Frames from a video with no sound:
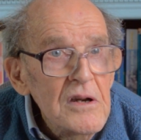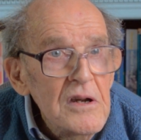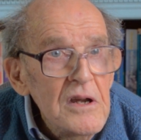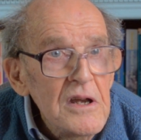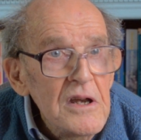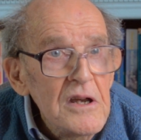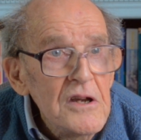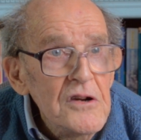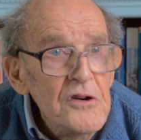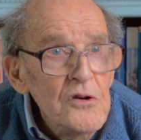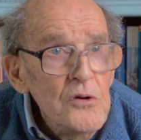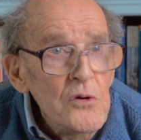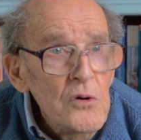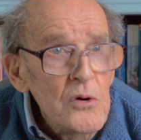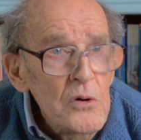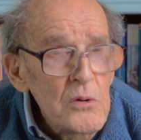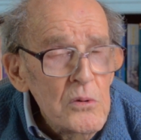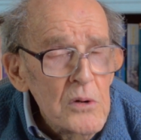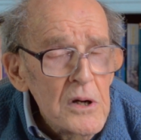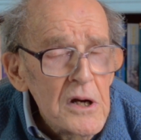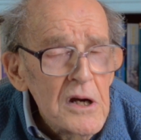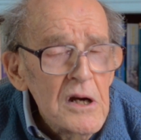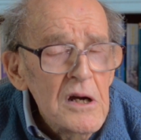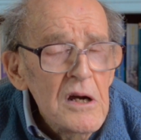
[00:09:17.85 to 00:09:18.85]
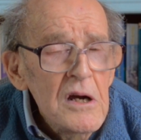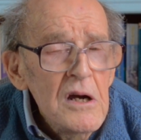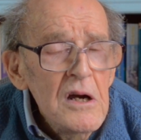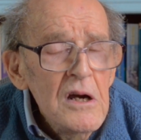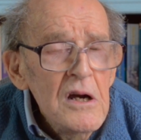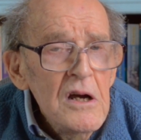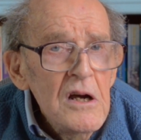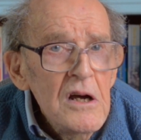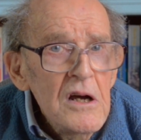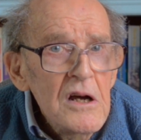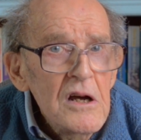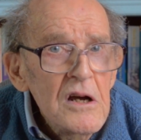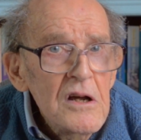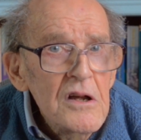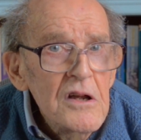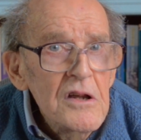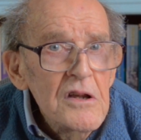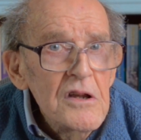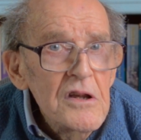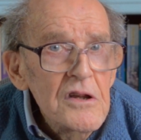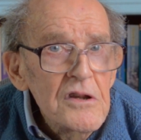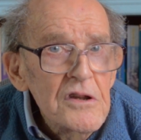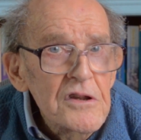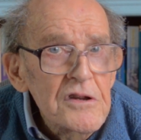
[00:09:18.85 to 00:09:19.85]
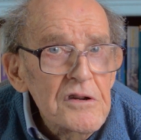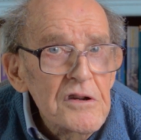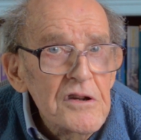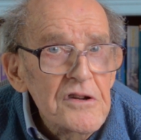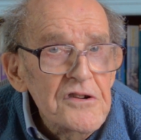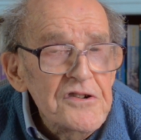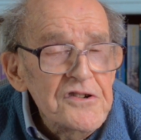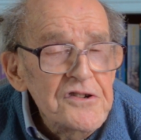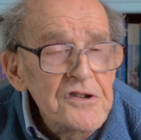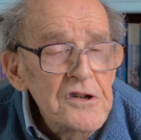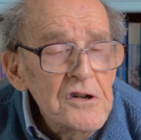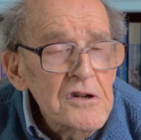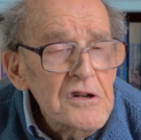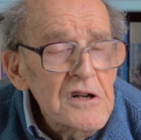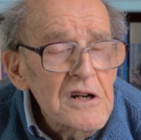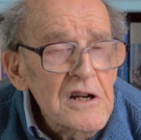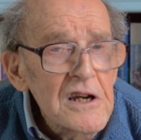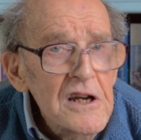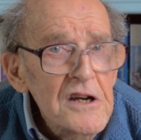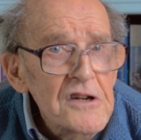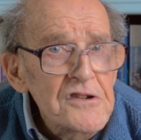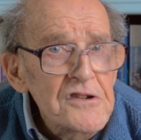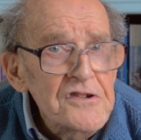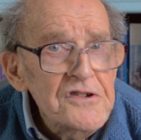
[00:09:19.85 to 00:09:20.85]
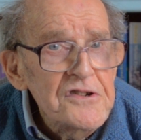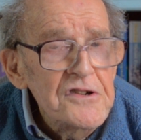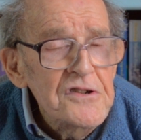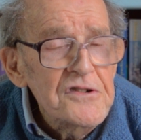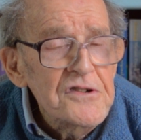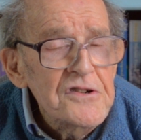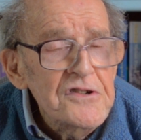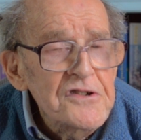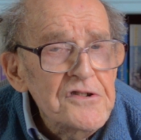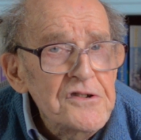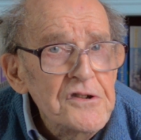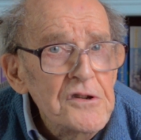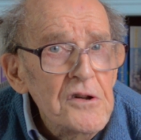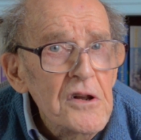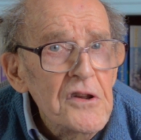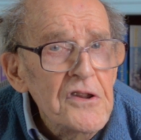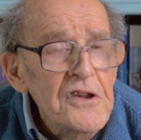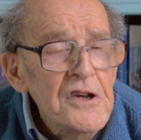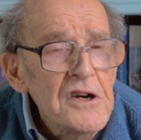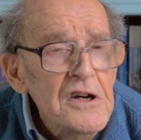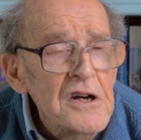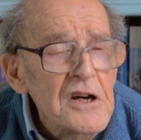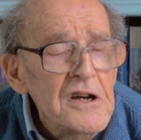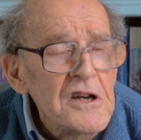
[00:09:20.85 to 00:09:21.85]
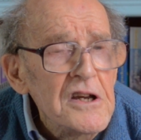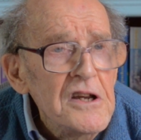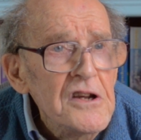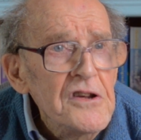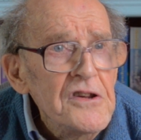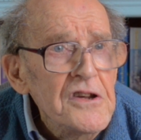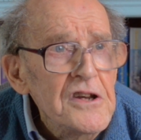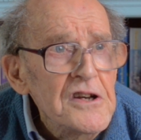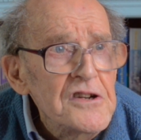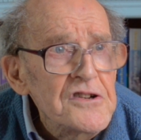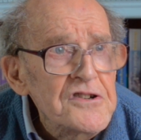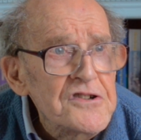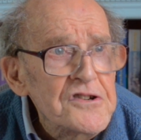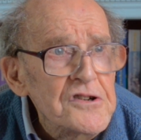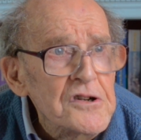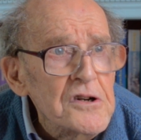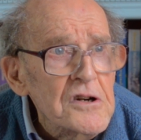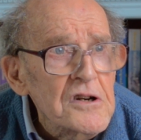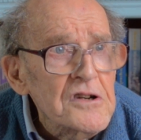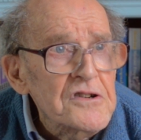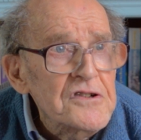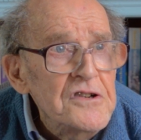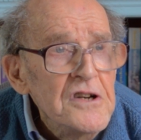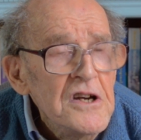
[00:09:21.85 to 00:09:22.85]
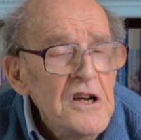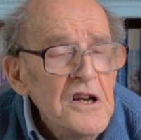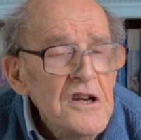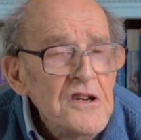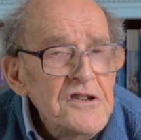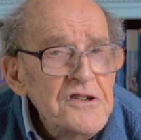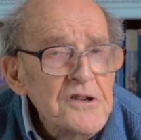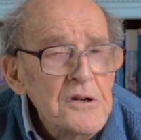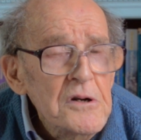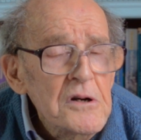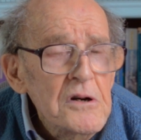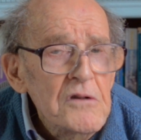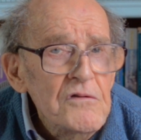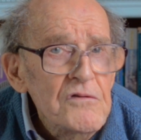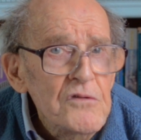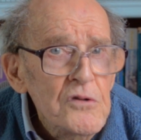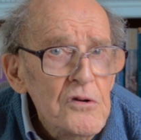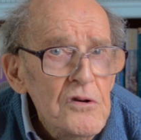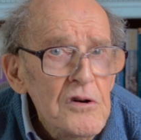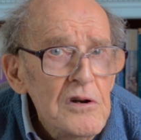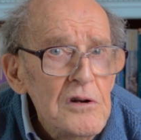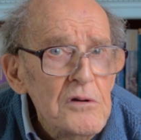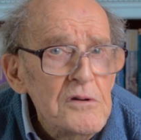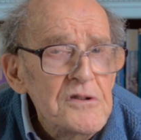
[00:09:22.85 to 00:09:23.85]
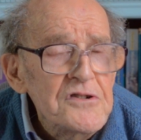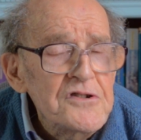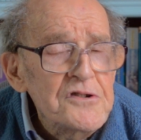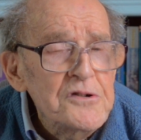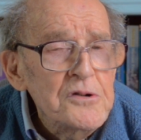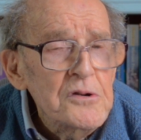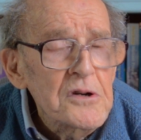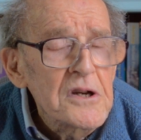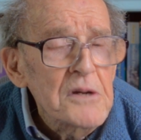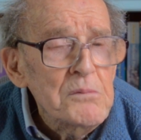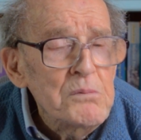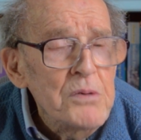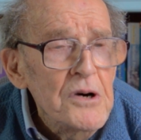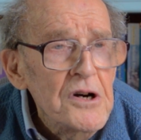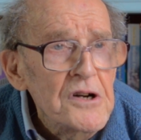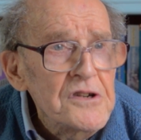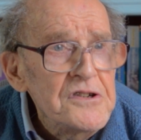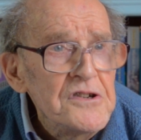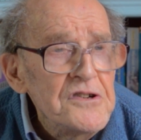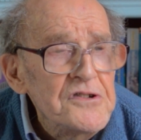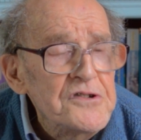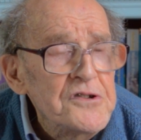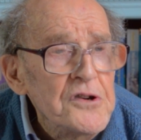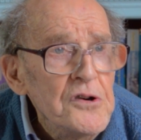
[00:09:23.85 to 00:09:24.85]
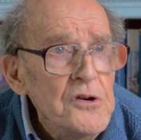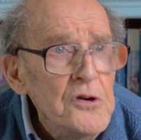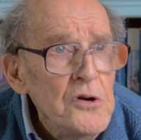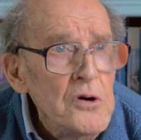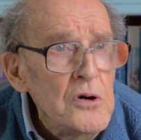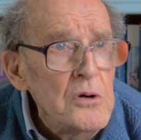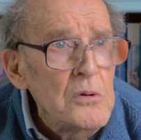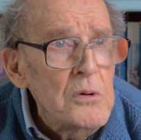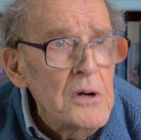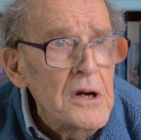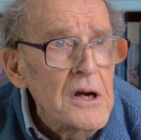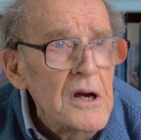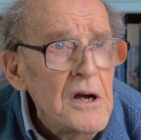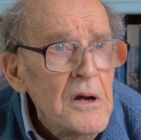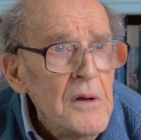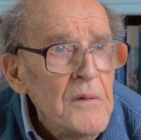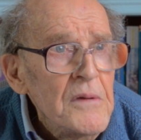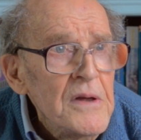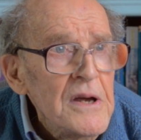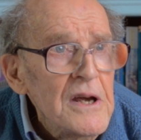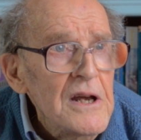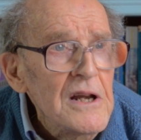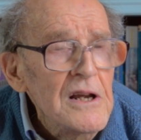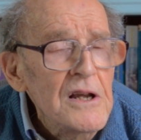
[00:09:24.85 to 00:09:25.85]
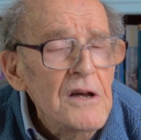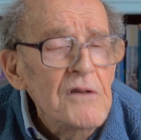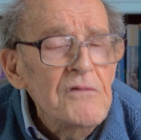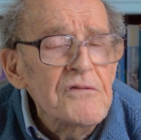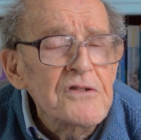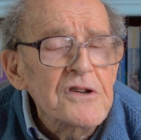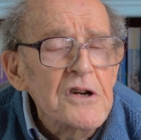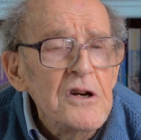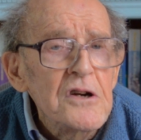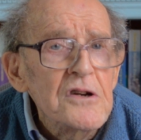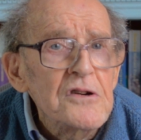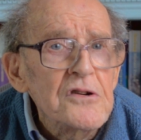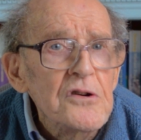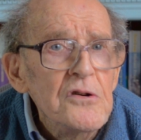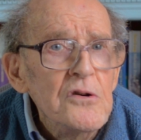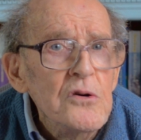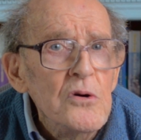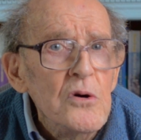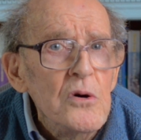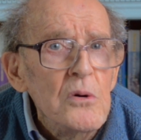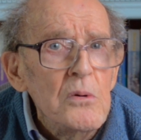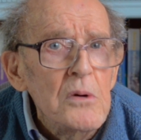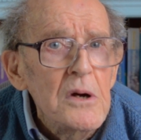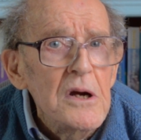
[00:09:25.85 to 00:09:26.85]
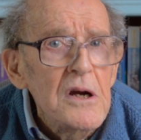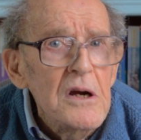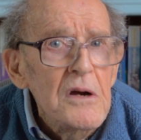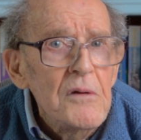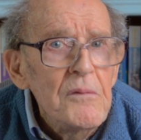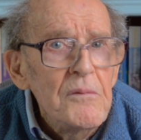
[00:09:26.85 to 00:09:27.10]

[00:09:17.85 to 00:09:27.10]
In Norway, the cirque glaciers are still there in their cirques. So Vaughan Lewis took parties to Norway. He loved going to Norway.